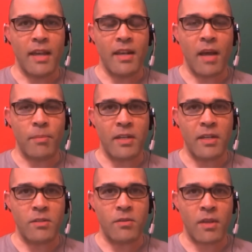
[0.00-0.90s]
and not
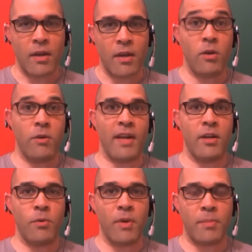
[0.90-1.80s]
because you thought, oh, I
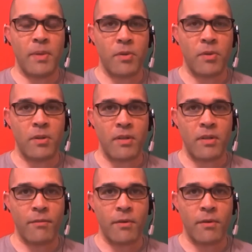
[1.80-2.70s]
know what people
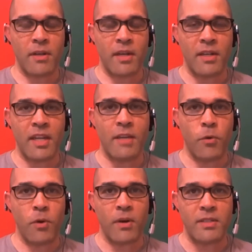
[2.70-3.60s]
have a need
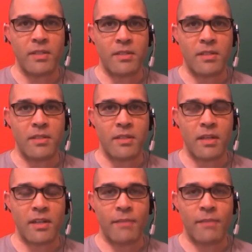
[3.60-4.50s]
for is
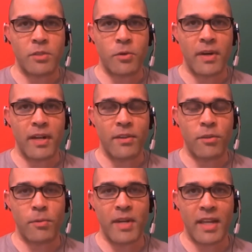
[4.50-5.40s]
Cave Story on
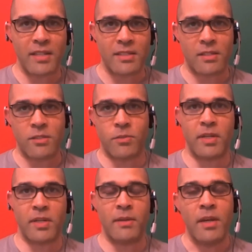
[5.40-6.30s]
the 3DS, because you
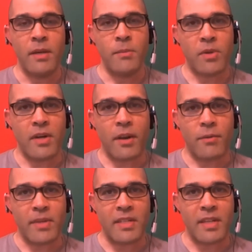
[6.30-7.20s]
already put it out
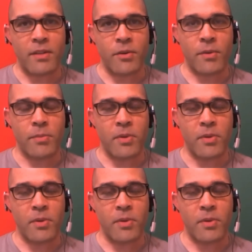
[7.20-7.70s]
at retail and you